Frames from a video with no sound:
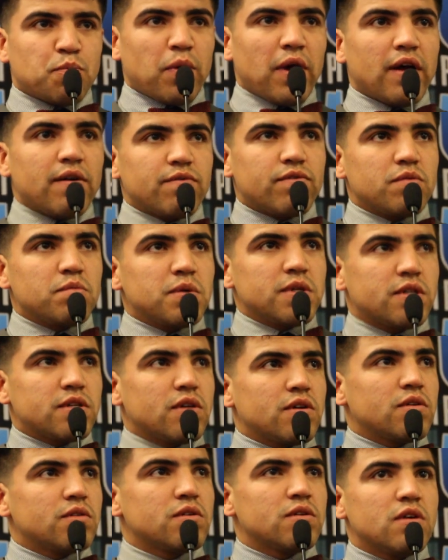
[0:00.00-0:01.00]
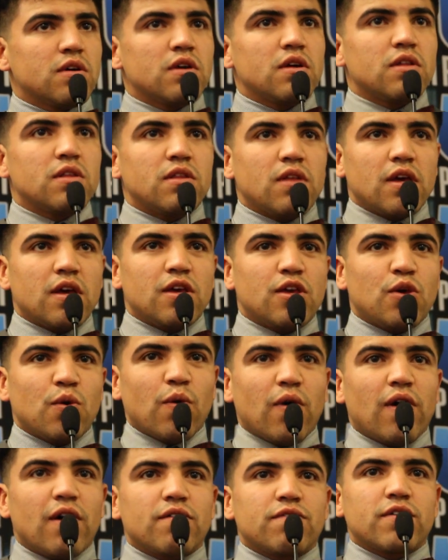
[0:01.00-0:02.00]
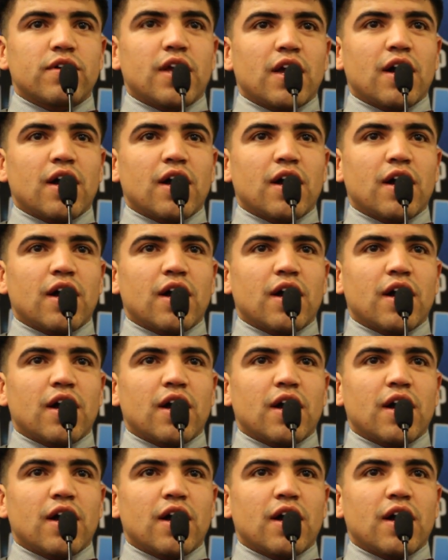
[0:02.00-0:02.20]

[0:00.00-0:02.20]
prime for me. So, thank you all for